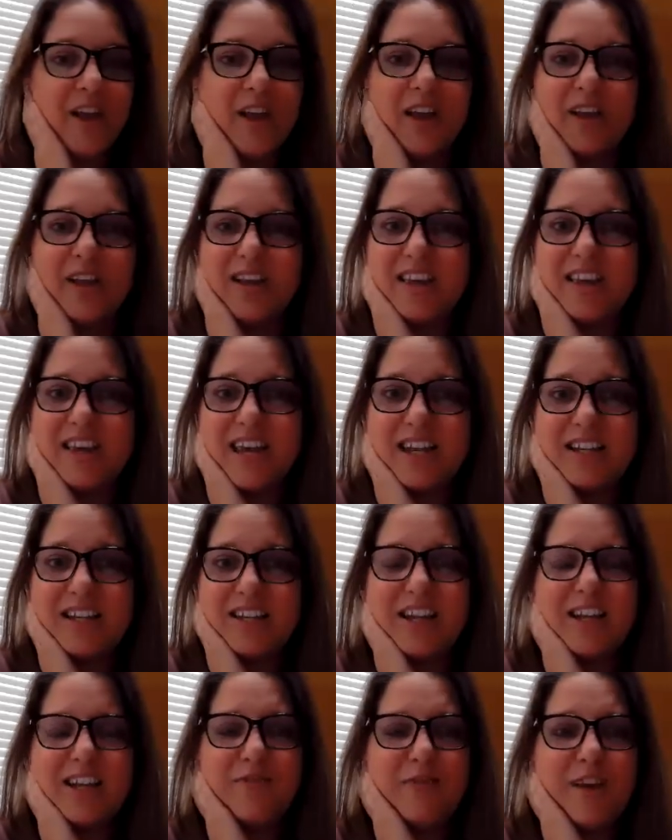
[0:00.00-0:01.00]

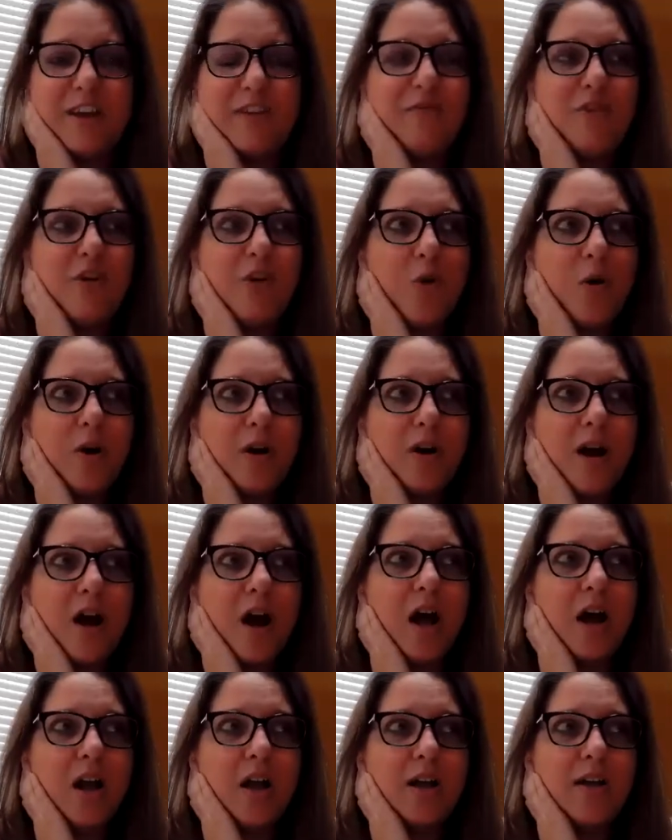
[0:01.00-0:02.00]
if you're
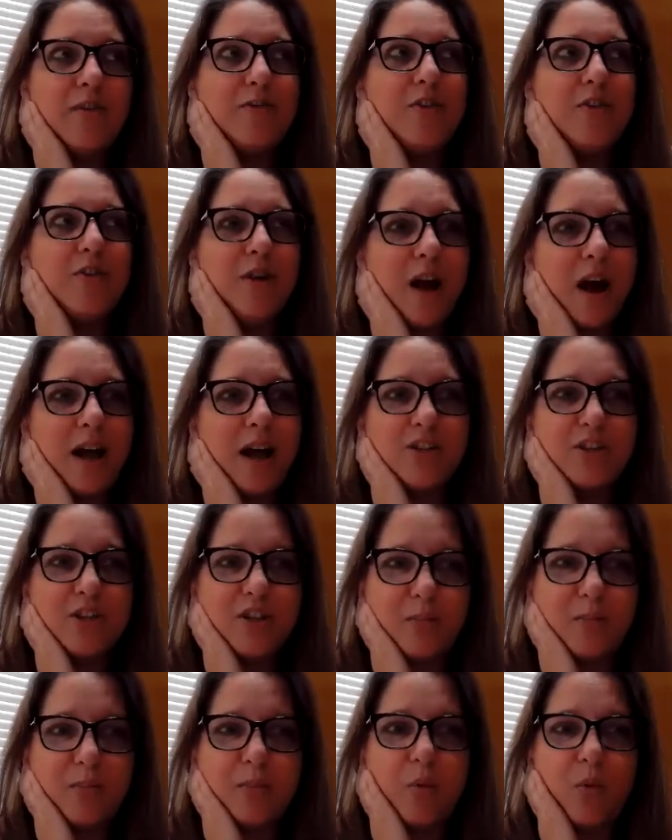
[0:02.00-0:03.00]
not to
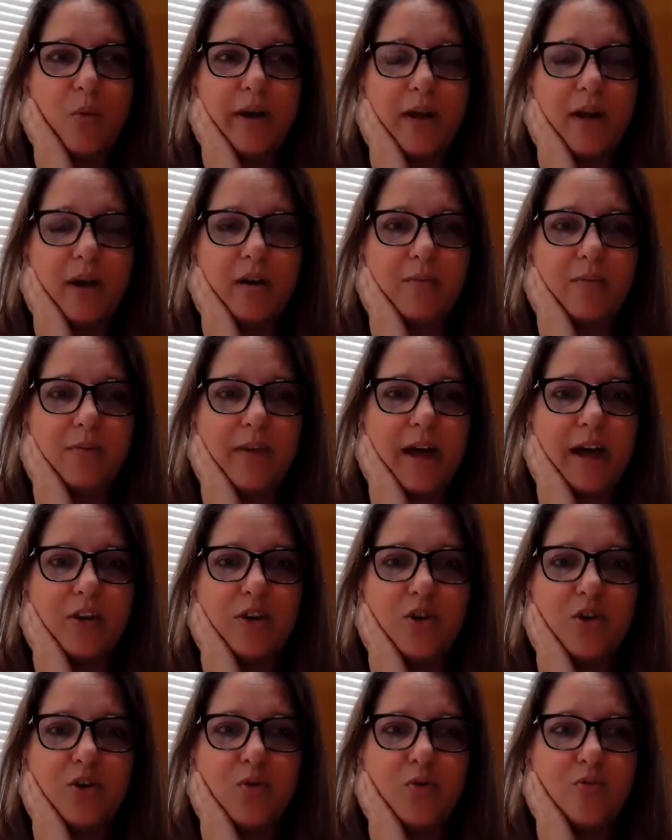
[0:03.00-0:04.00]
the point of that
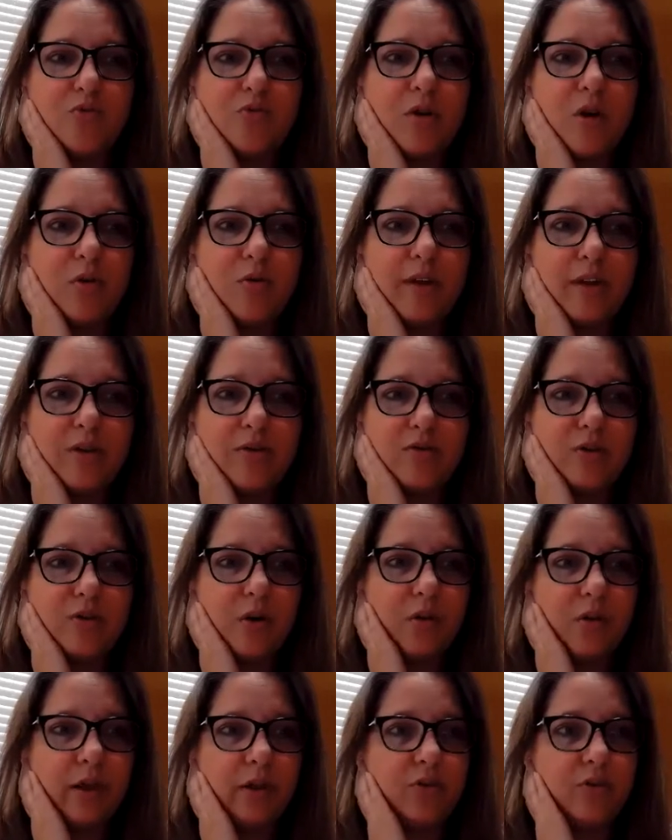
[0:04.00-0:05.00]

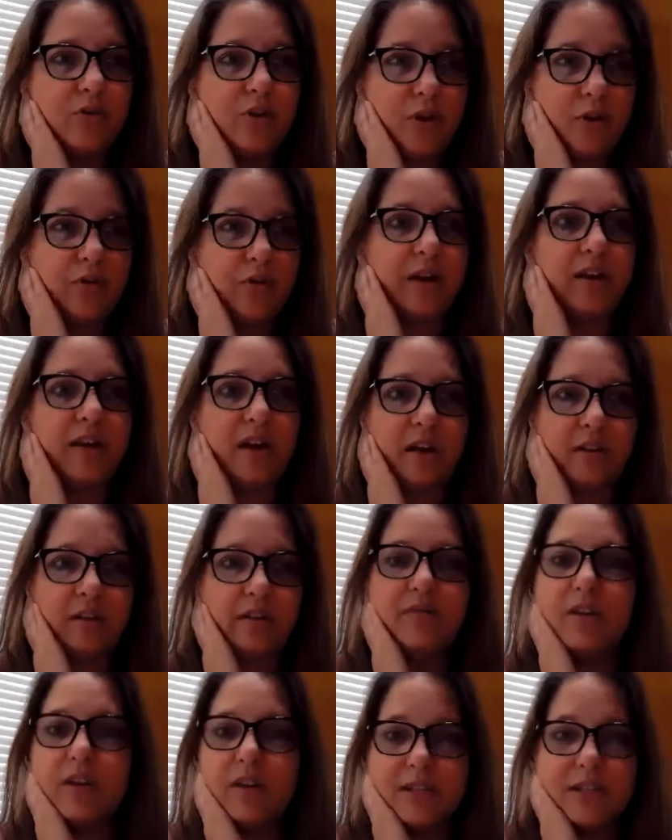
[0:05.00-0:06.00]
that Young
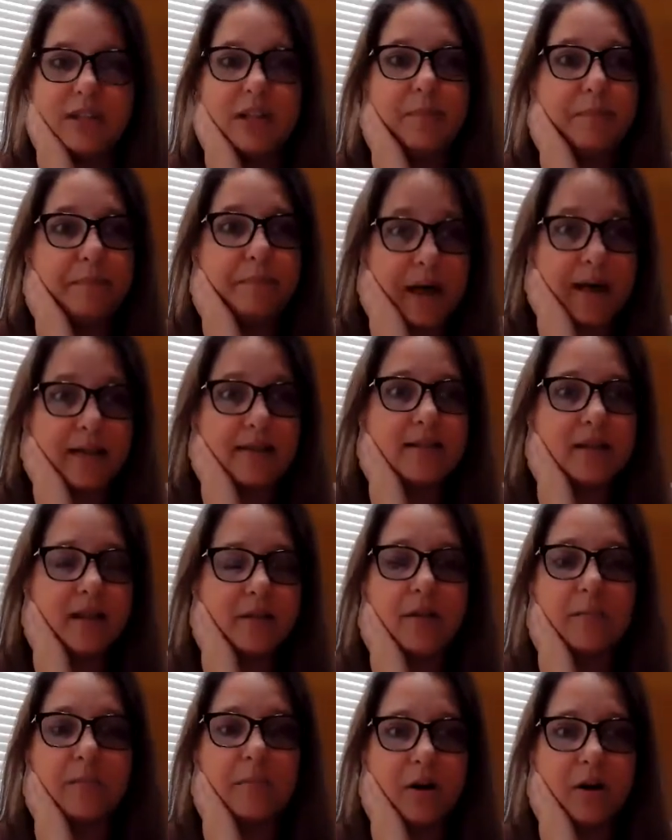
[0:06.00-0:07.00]
Living is the best on
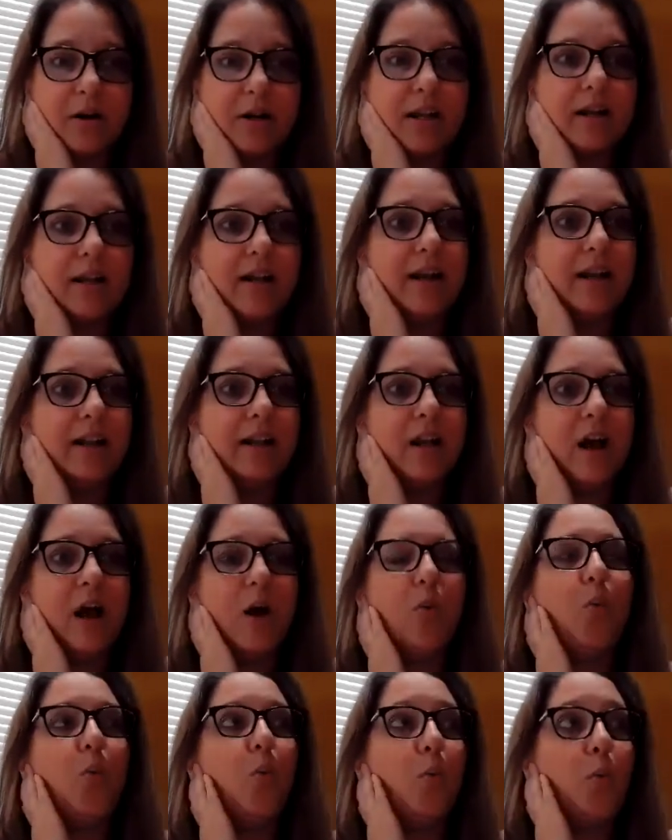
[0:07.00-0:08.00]
the market and a
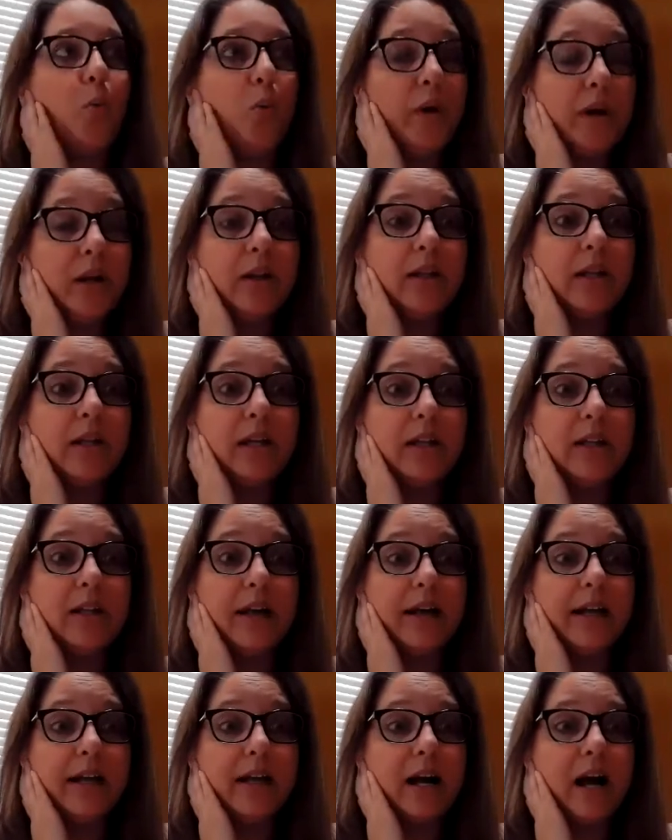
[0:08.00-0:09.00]
really
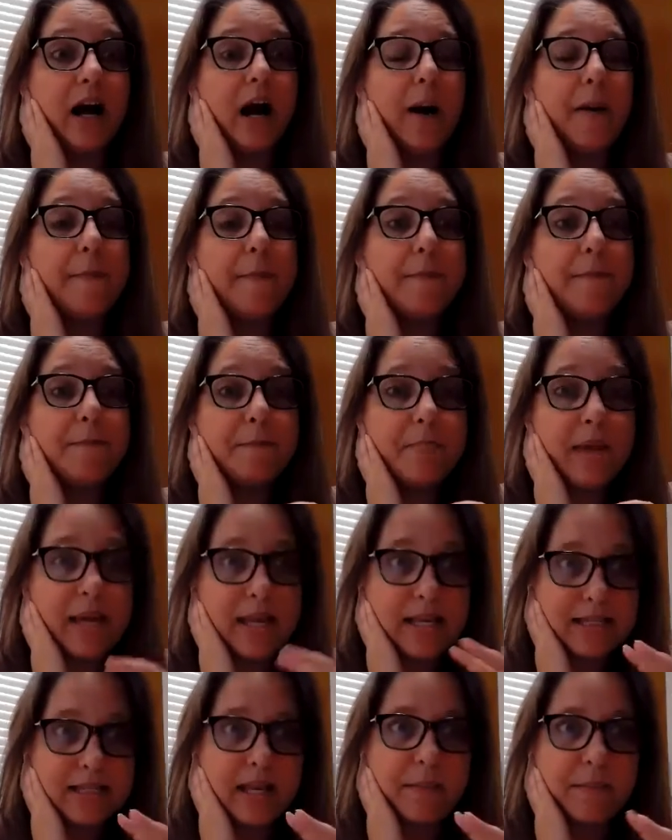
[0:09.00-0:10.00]
like
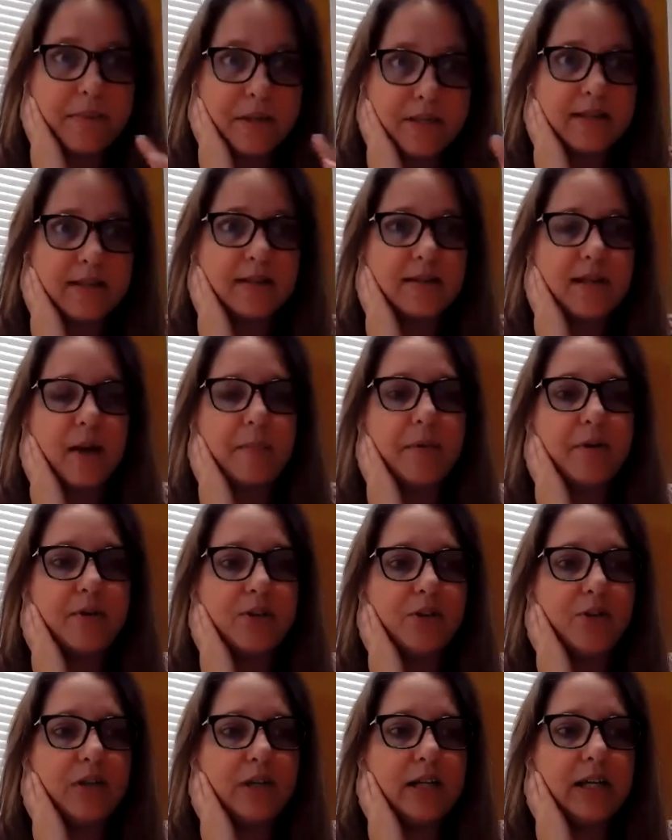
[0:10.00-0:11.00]
amazing business
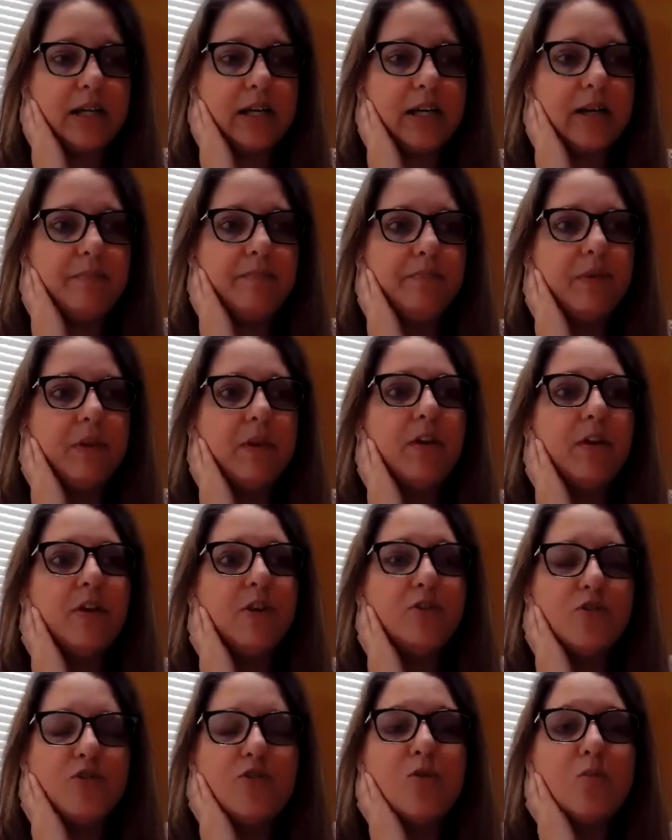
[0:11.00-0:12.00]
opportunity,
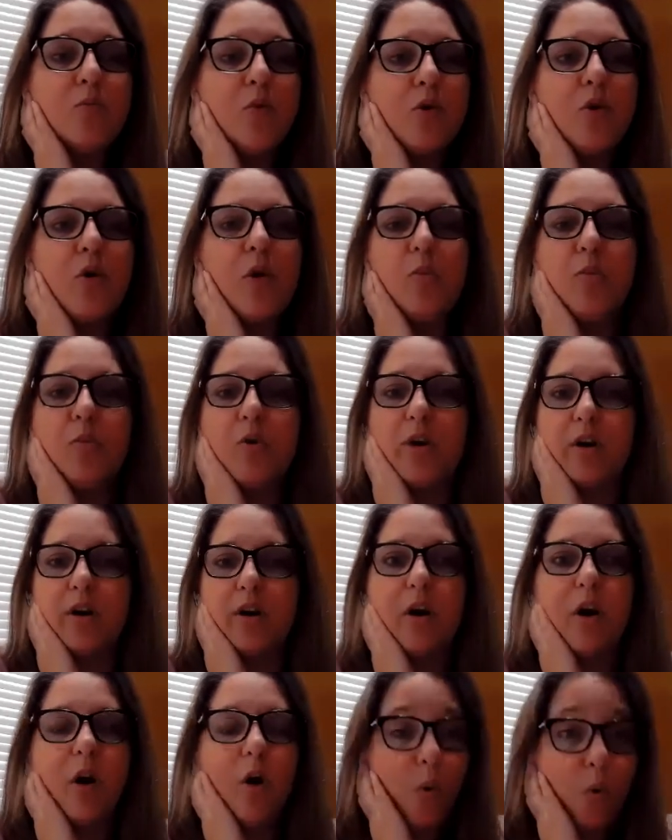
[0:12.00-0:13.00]
do more homework,
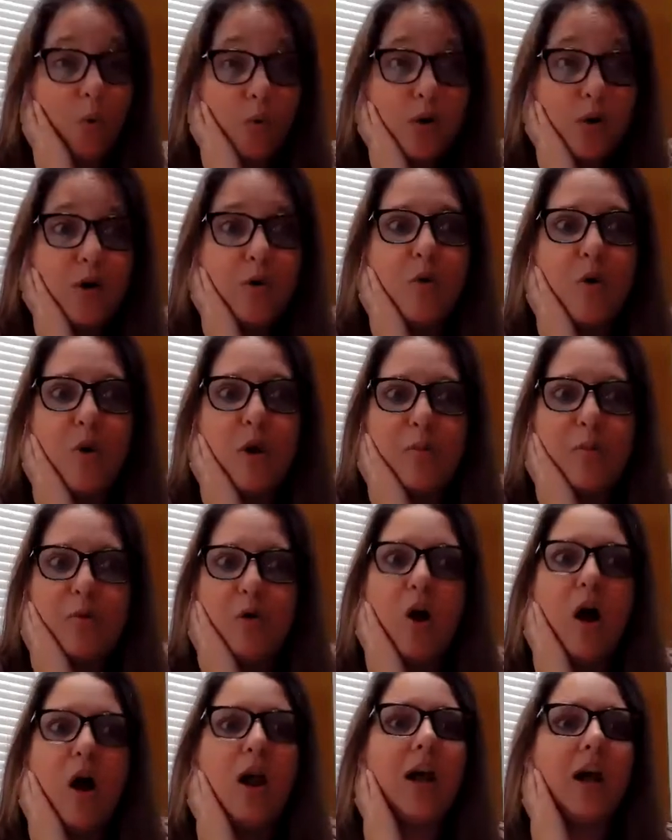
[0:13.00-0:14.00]
order more
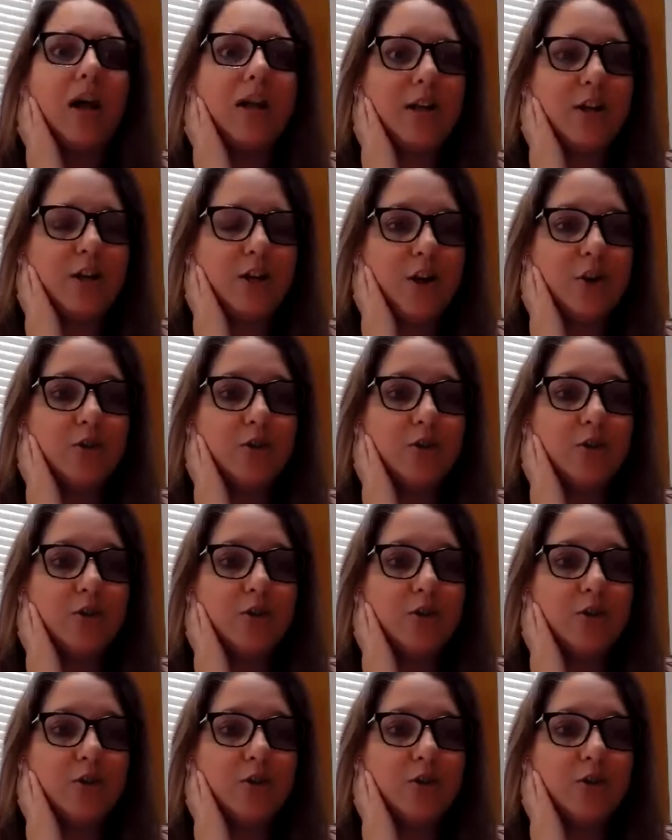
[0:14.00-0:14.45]
product, you